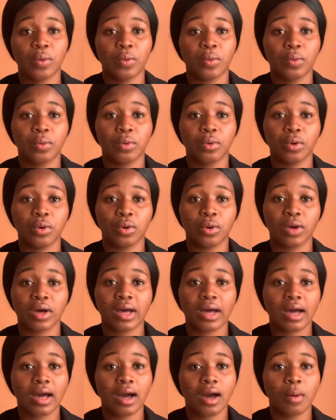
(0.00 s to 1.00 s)
will
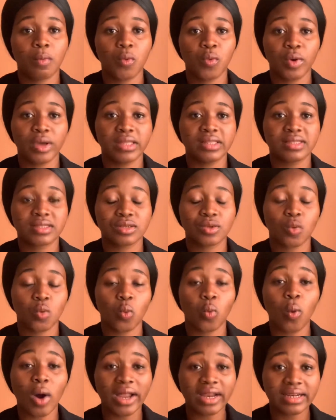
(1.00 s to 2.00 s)
come with
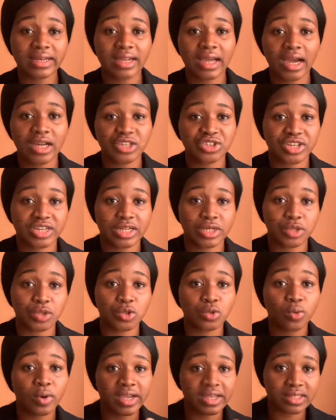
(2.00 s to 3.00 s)

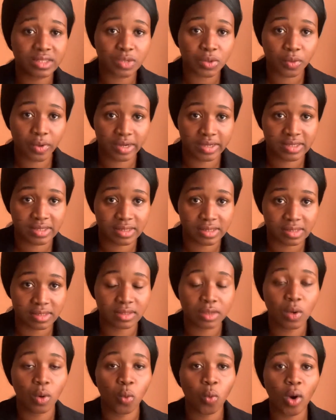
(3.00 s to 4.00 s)
120 questions,
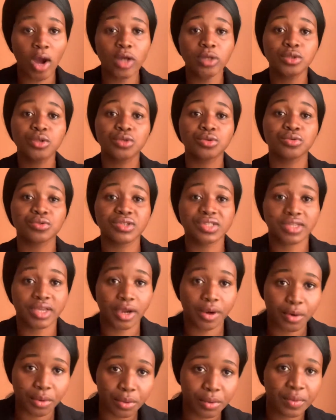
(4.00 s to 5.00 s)

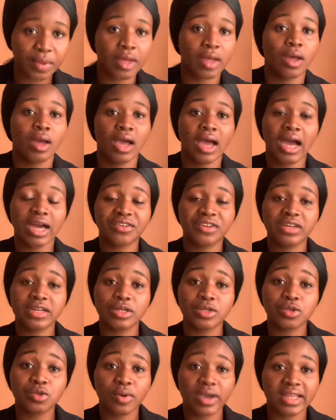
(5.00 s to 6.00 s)

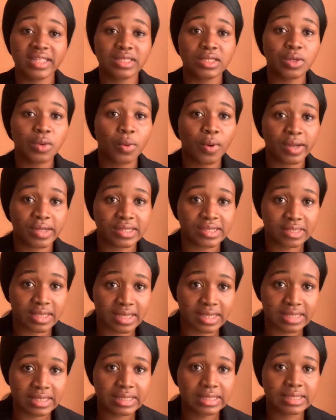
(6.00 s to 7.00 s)
120
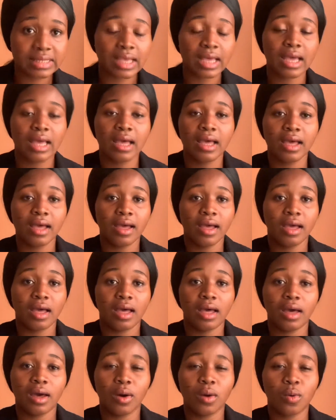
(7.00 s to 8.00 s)
questions,
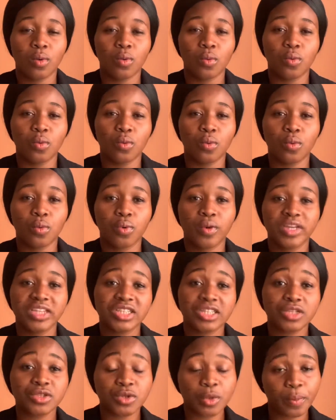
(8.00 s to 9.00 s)
which
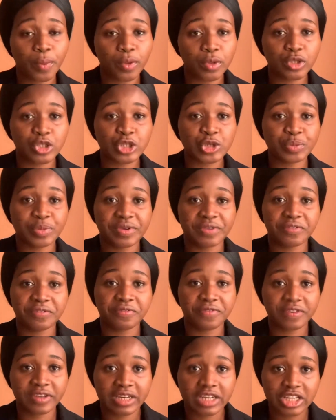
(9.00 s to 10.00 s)
is supposed to be
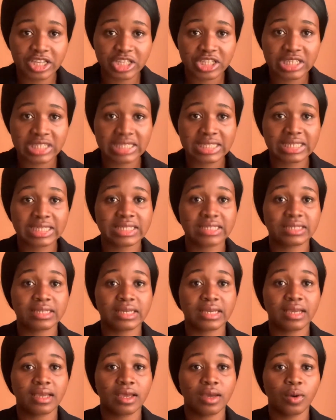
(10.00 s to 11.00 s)
finished
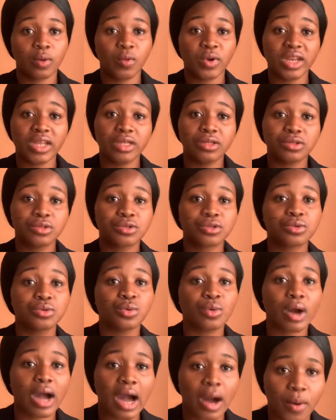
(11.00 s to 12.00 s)
within
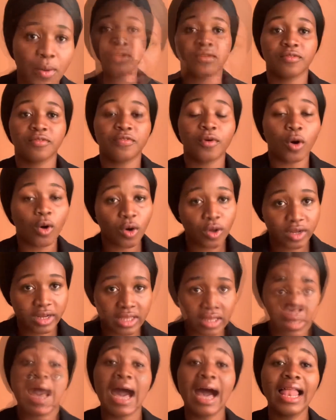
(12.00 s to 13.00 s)
2 hours for all the
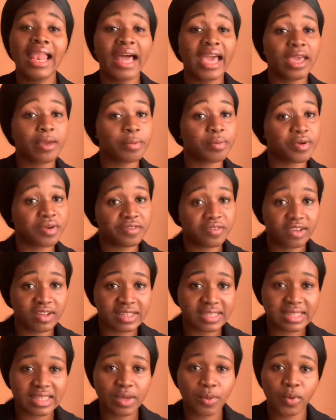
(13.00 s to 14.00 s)
three. Unlike
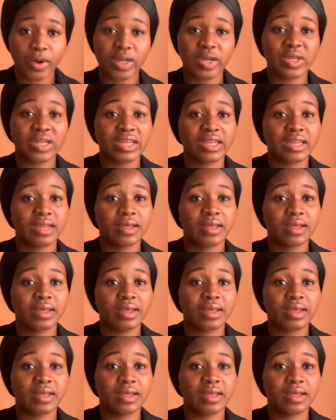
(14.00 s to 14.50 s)
previously, when